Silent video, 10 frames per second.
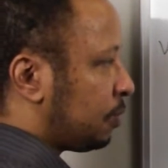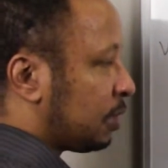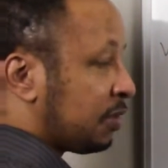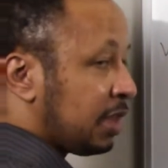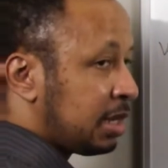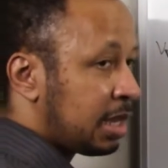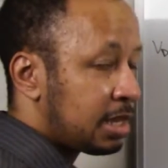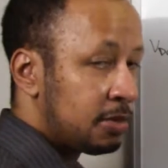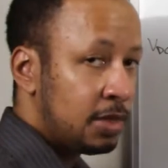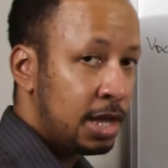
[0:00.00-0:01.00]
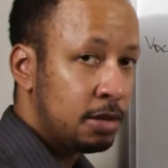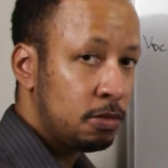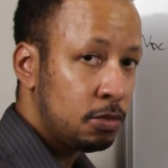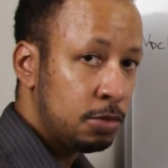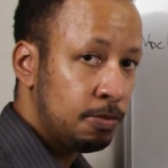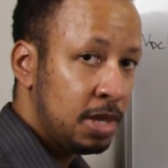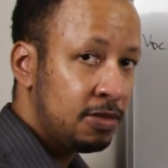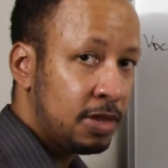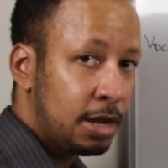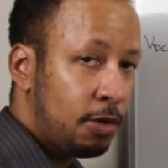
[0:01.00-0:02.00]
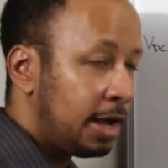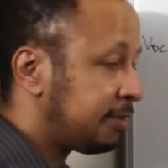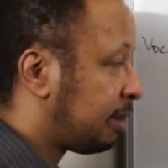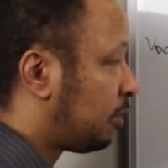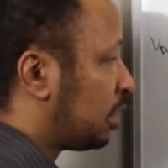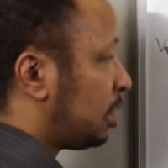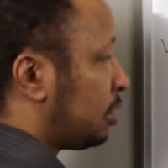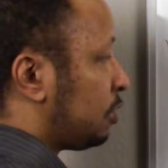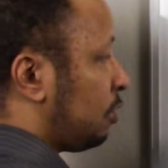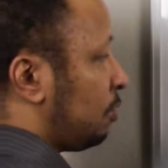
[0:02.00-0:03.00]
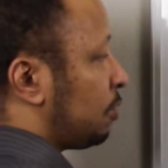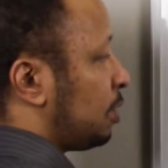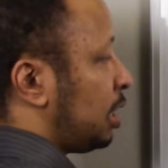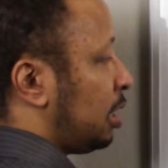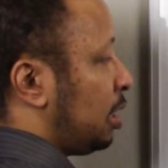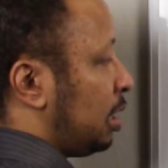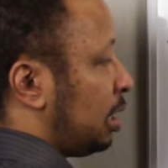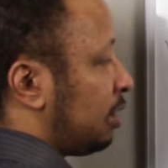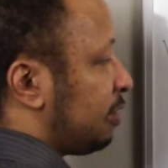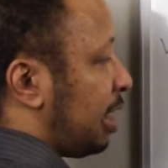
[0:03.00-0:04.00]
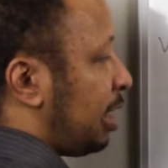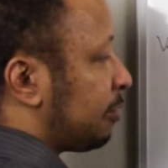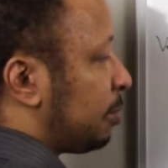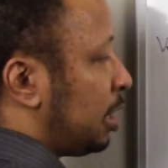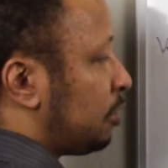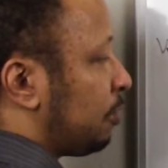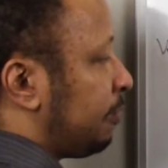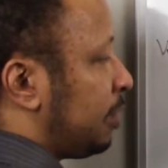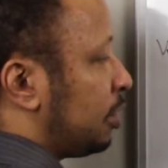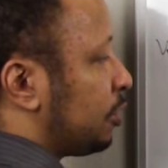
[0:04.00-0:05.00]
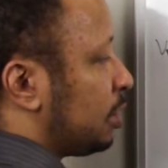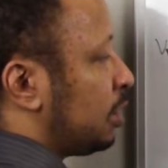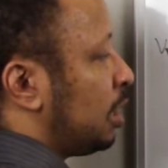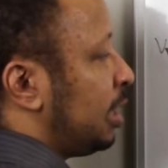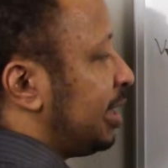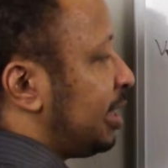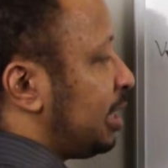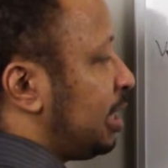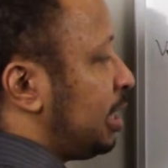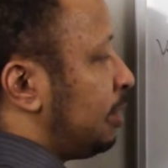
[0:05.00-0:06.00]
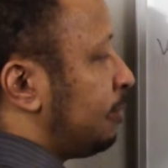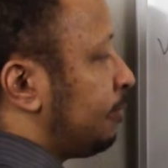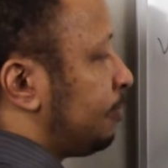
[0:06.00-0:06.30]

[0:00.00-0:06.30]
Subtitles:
the thing that meets that criteria usually is the exponential function, e